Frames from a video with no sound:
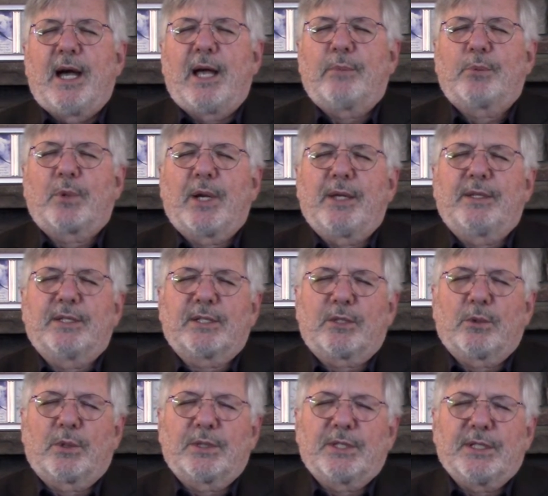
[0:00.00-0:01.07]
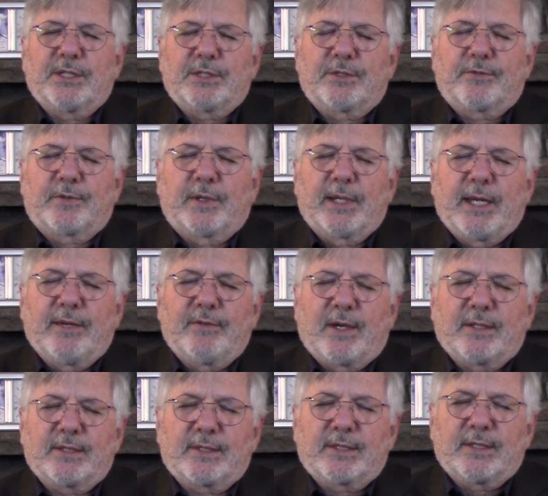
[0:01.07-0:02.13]
I pray this, Lord Jesus, forgive
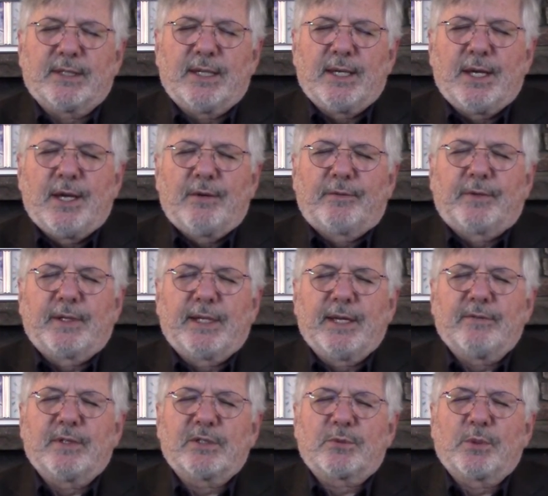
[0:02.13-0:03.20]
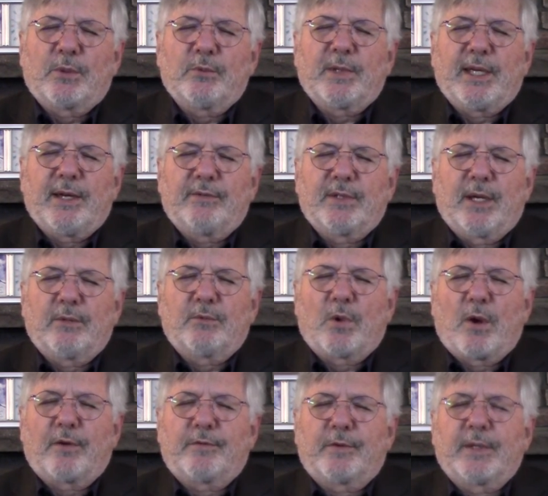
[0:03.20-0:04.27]
us. Forgive us when we have done
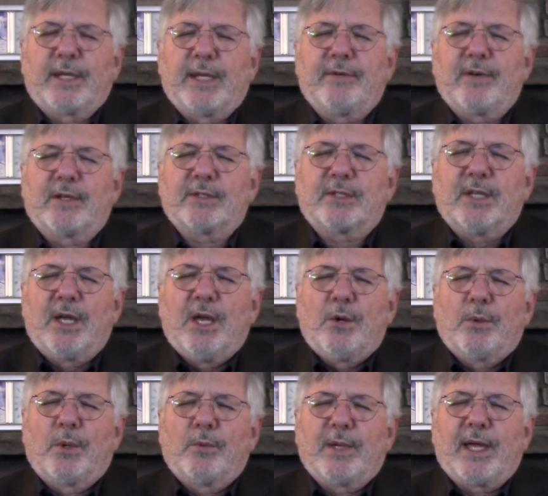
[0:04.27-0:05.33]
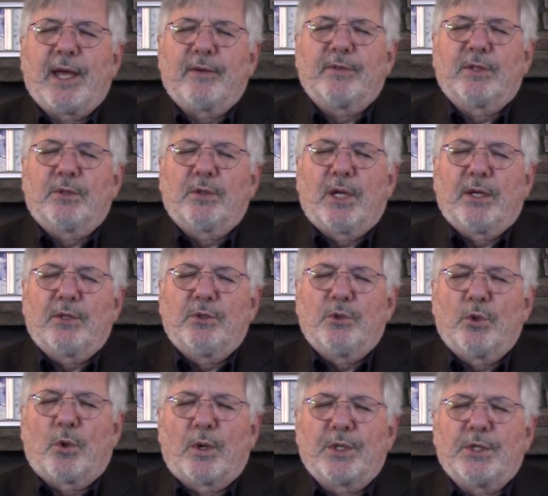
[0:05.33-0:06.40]
wrong. Forgive us when we have
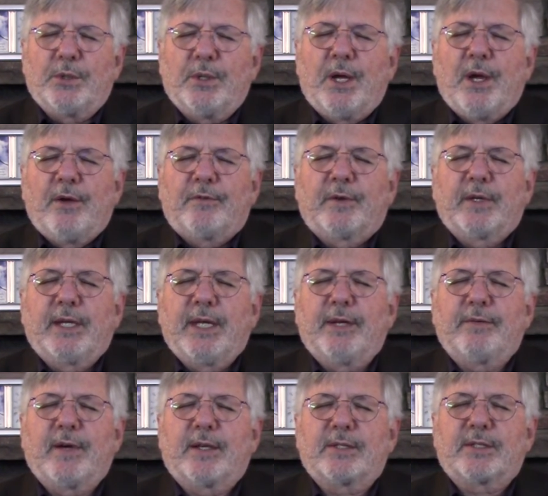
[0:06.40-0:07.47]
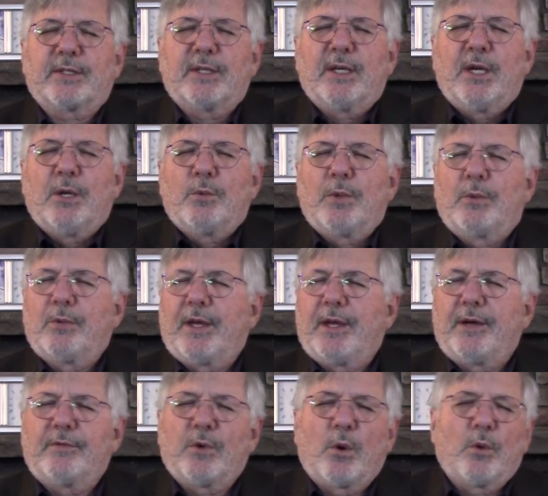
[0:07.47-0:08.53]
ignored you. Forgive us when we
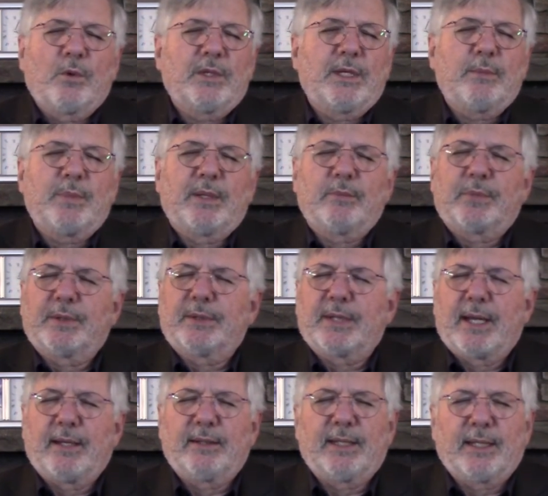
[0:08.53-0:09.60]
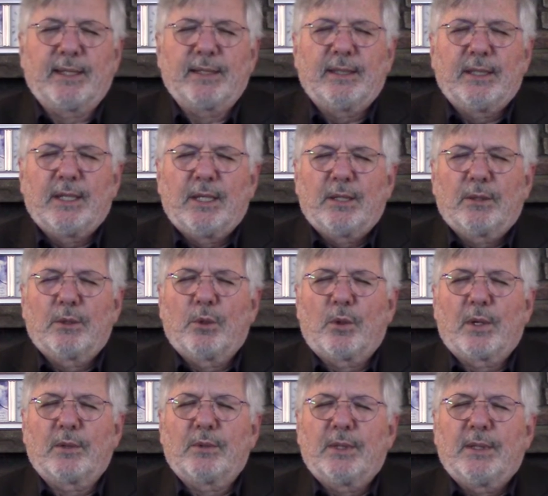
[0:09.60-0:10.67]
have only been pretending.
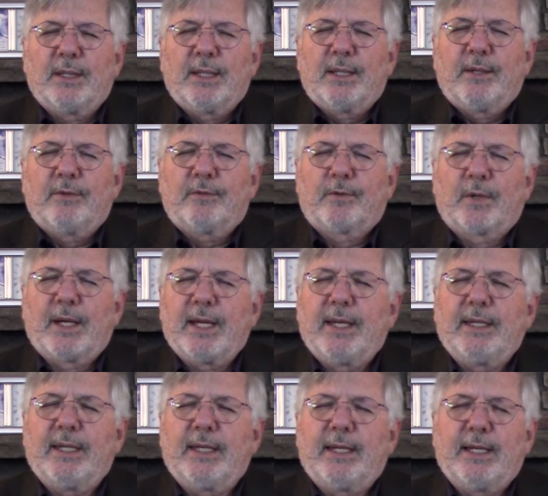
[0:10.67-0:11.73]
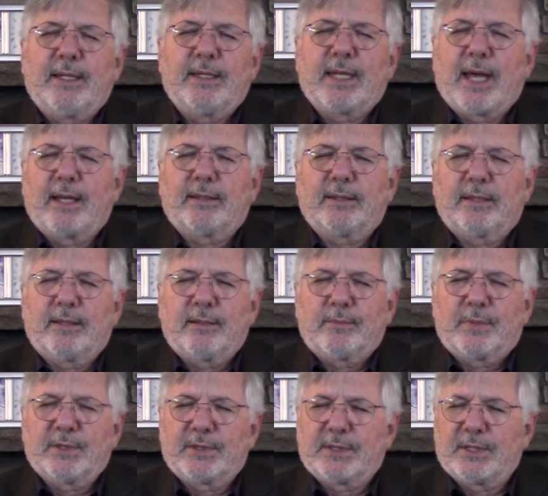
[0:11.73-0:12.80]
Lord, for any in that
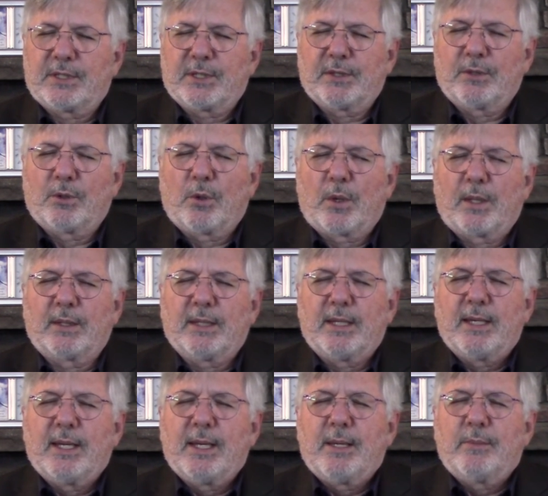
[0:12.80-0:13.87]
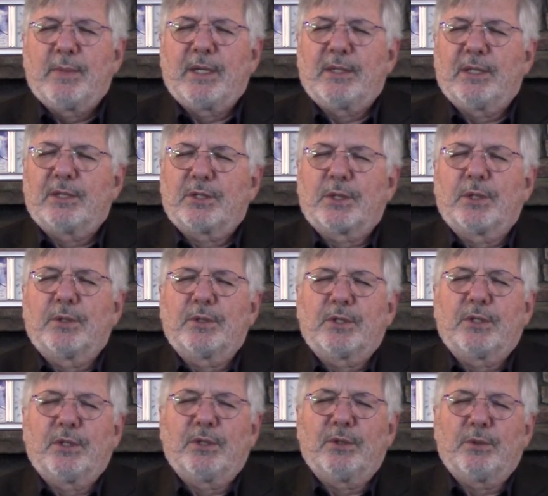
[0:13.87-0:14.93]
position, Lord, may they turn
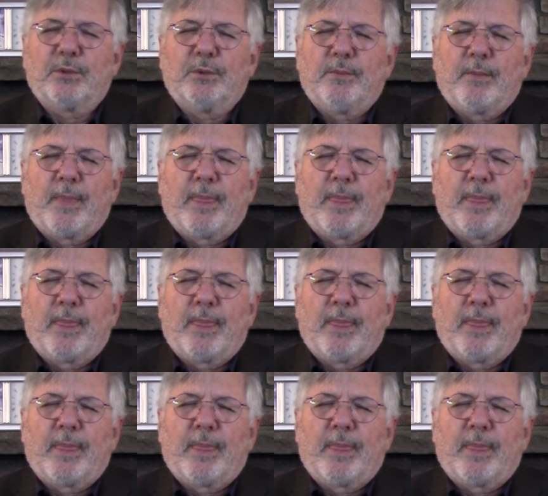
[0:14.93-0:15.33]
to you